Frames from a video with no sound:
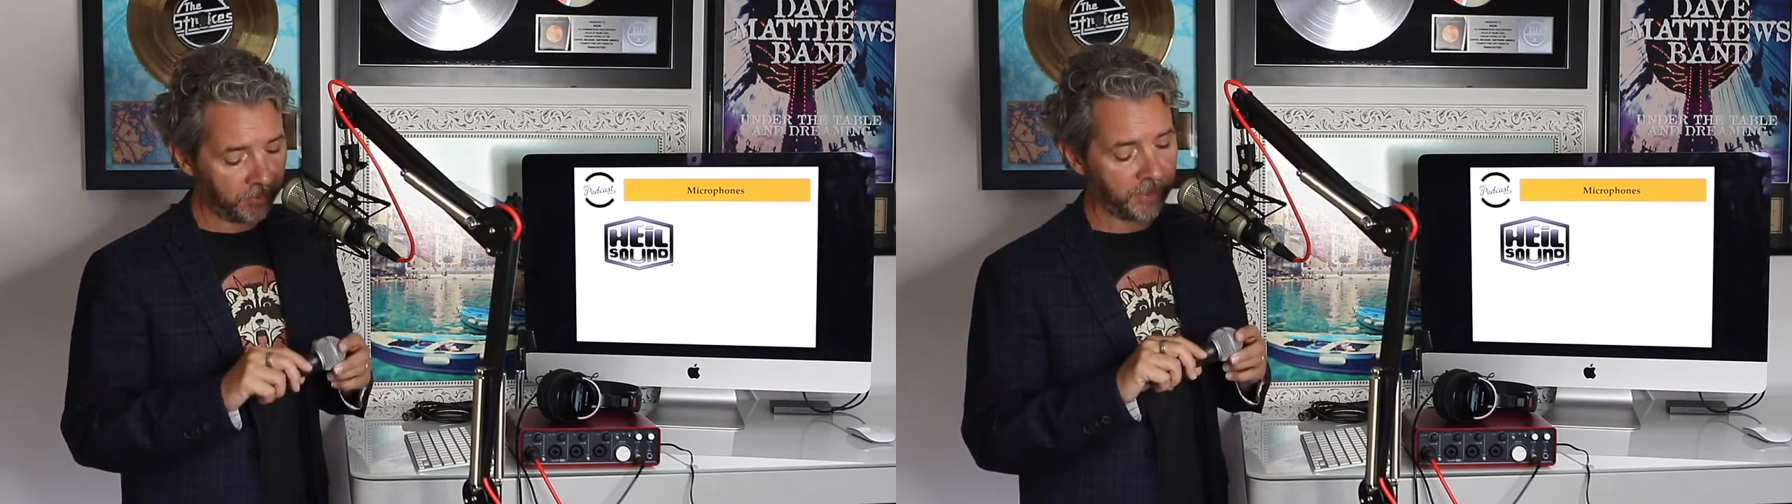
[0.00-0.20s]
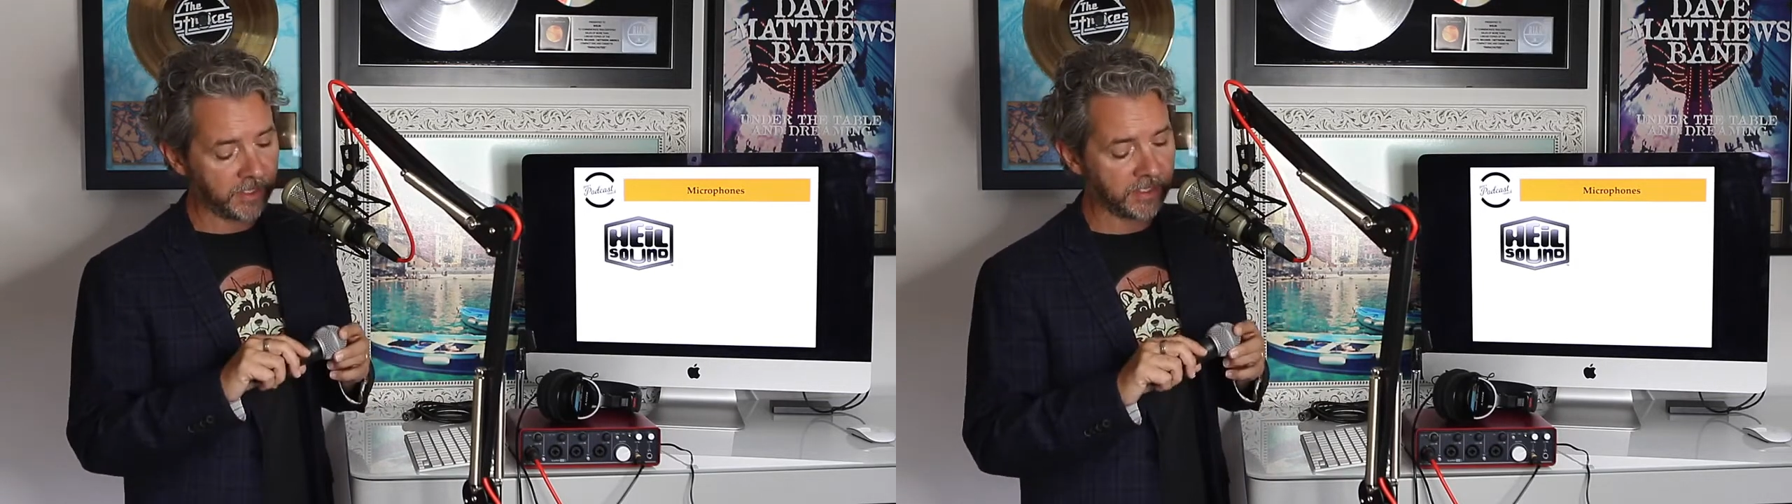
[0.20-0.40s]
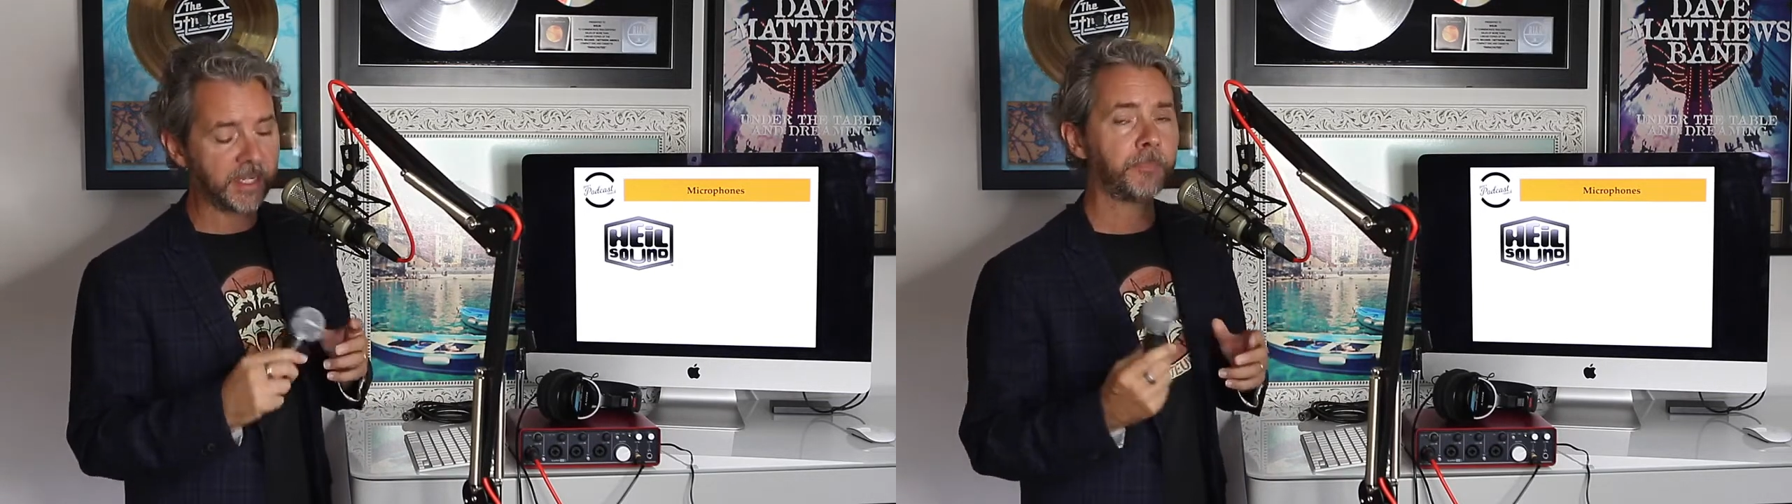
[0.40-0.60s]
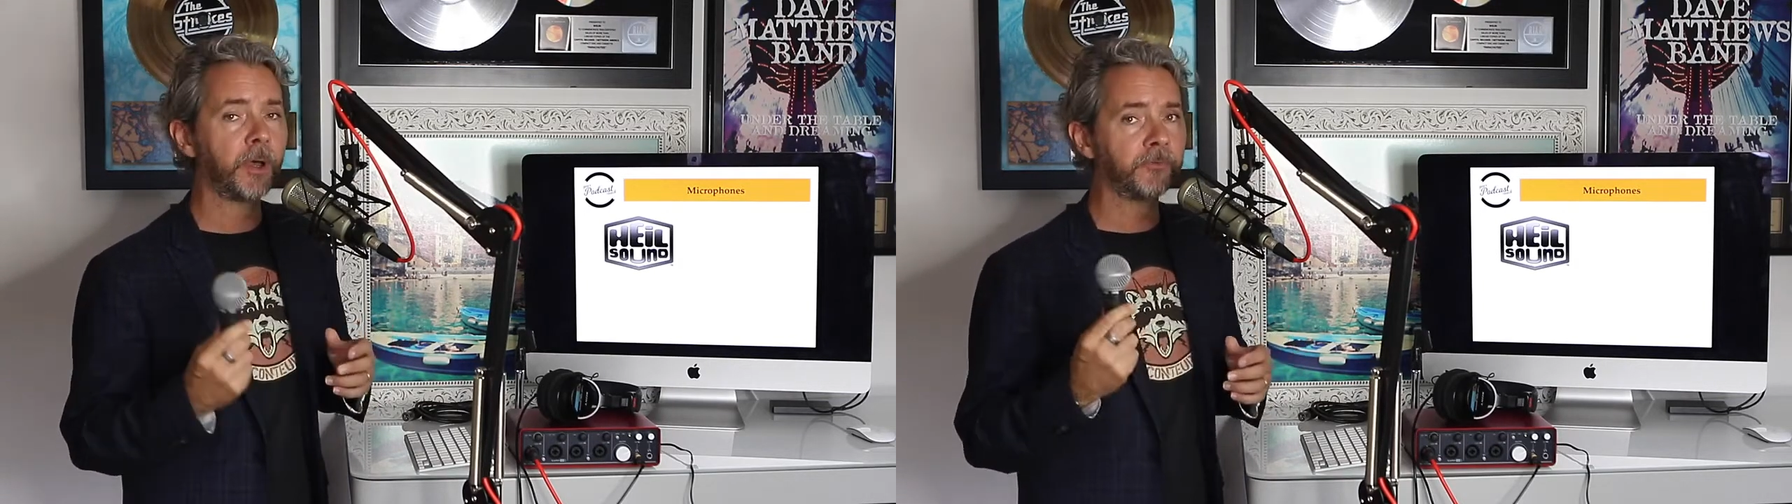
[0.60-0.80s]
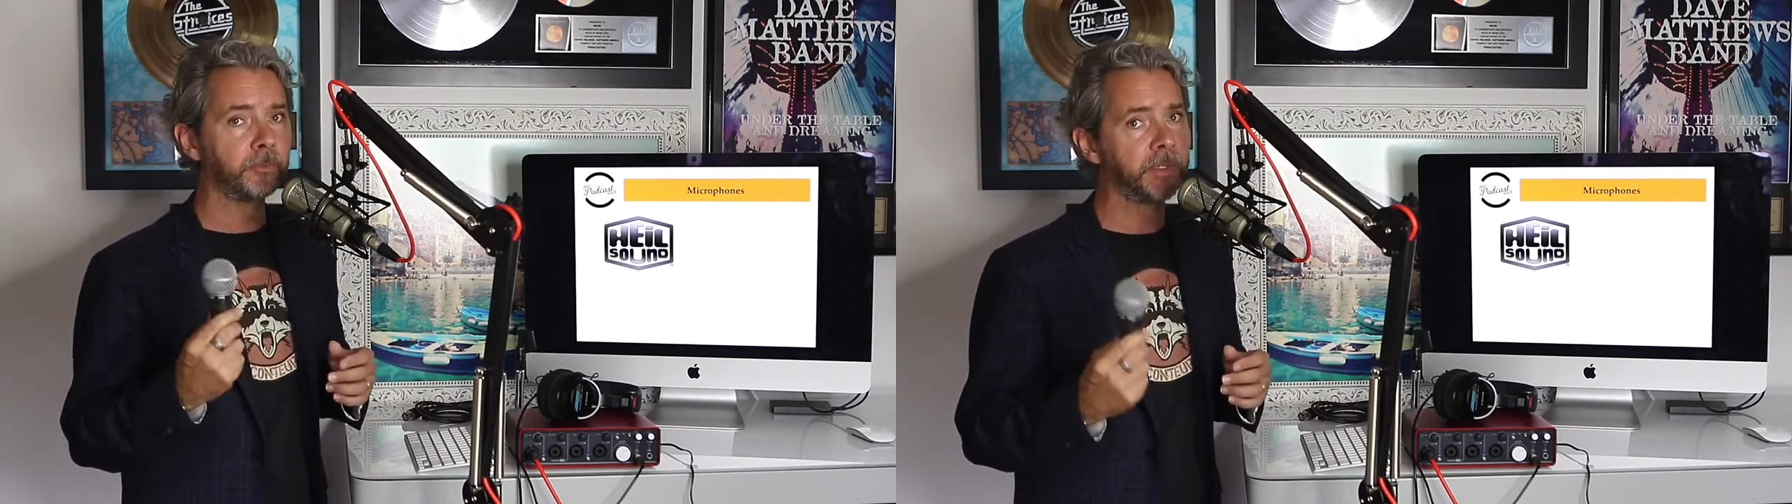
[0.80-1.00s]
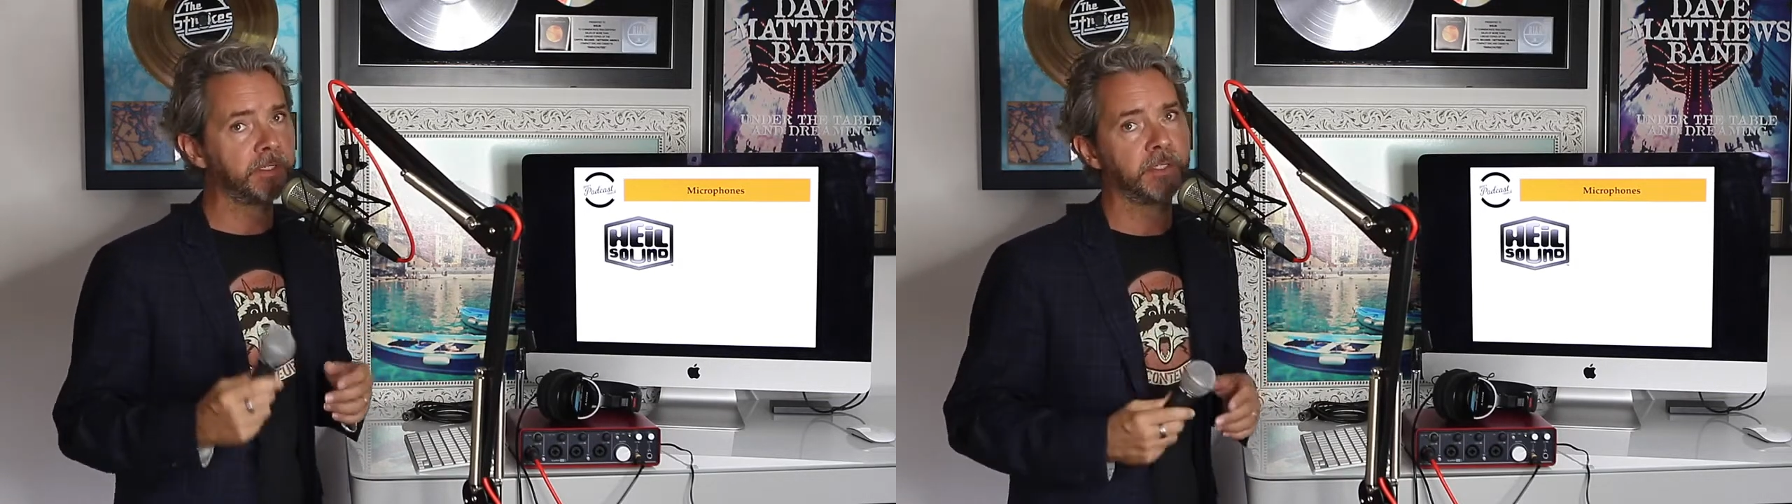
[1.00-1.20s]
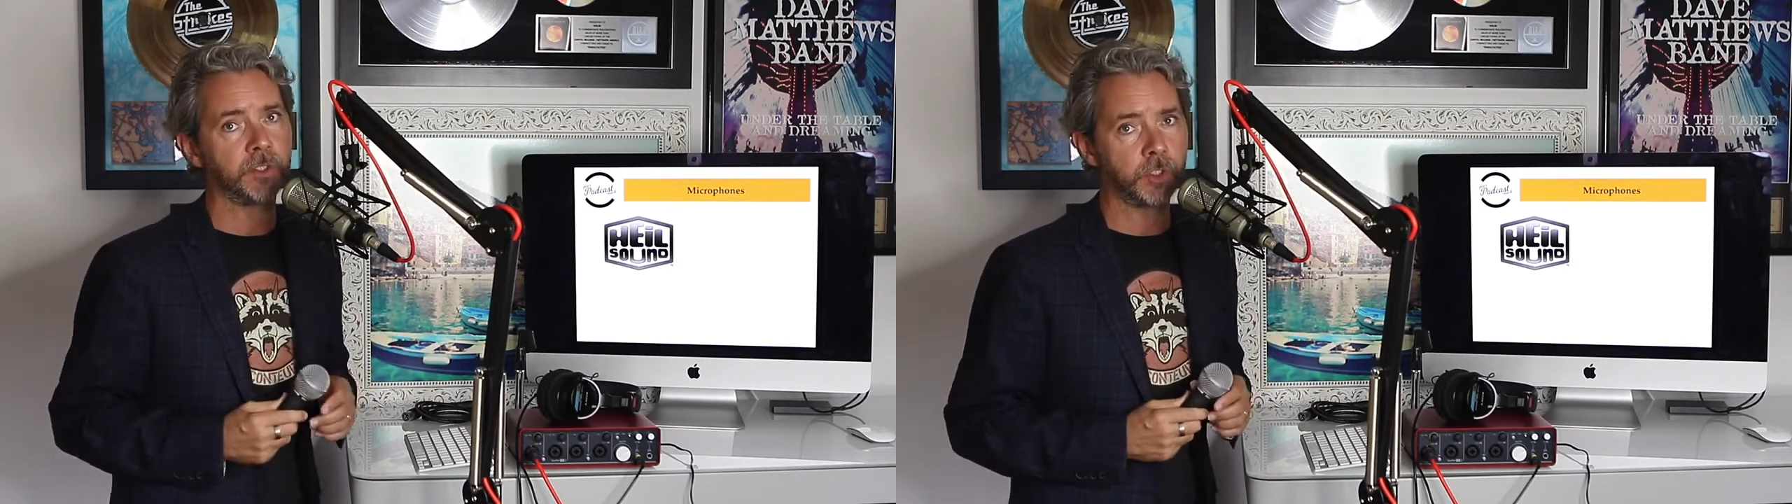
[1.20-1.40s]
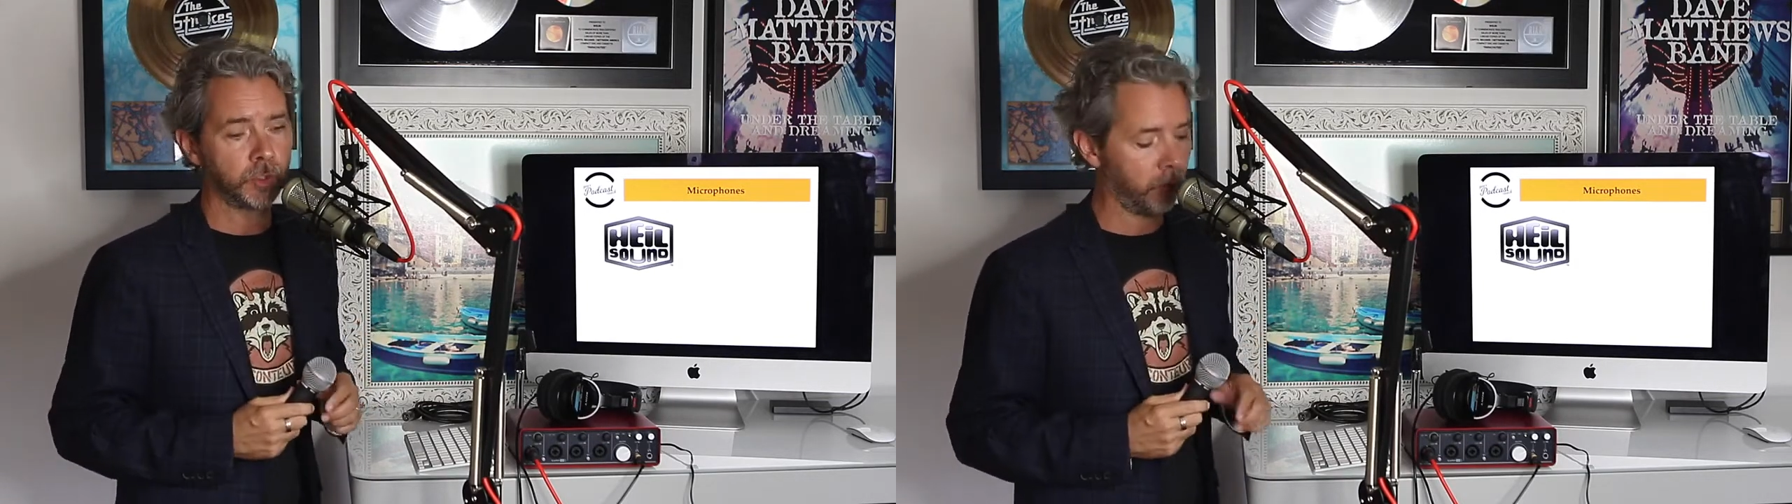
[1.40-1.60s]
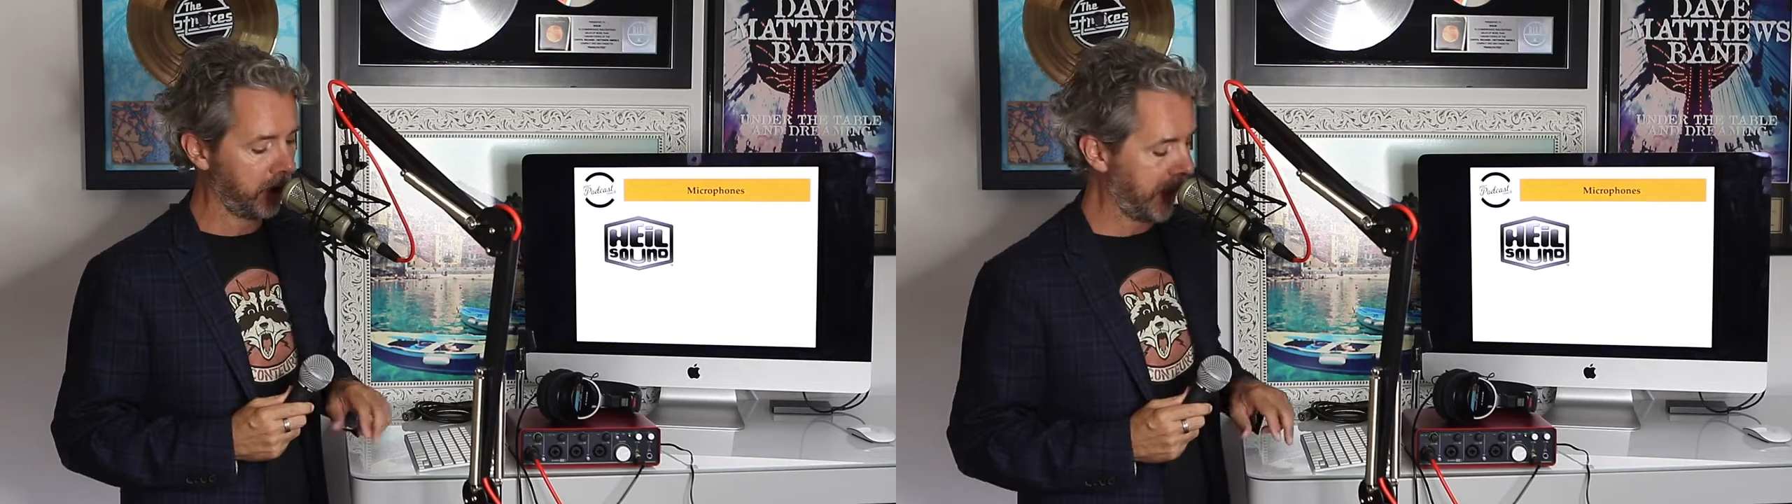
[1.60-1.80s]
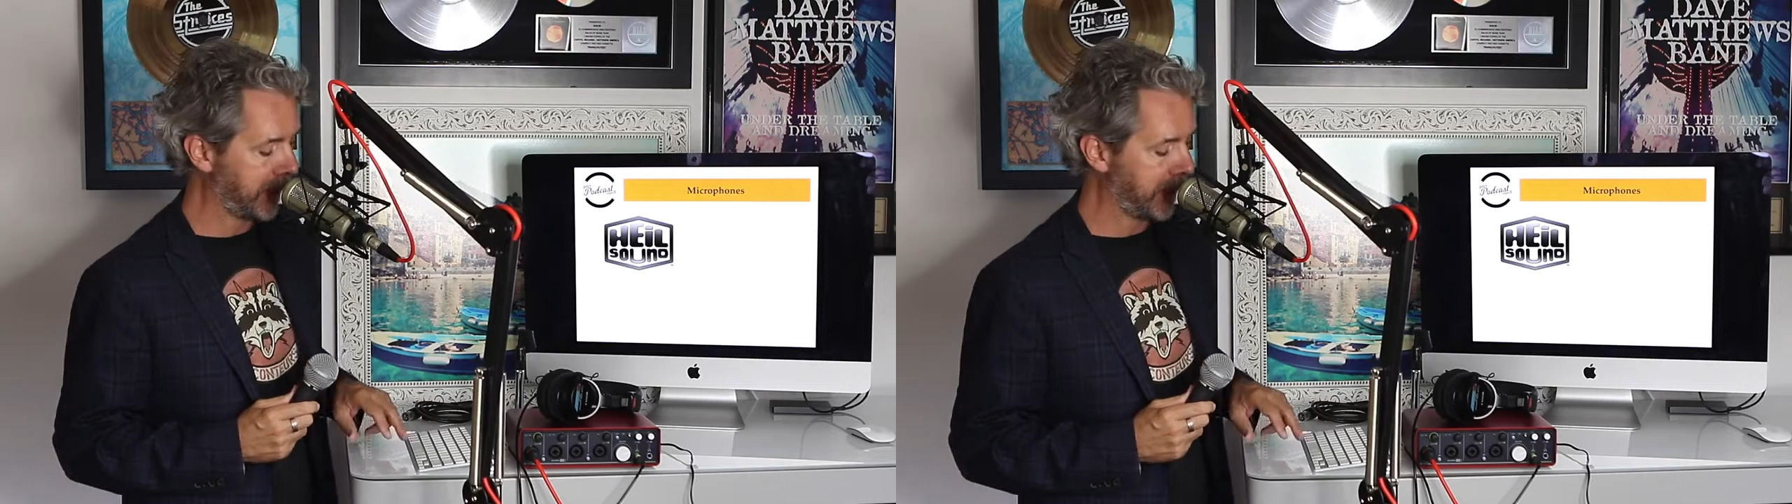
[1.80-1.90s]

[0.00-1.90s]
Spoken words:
The step up from this is the Shure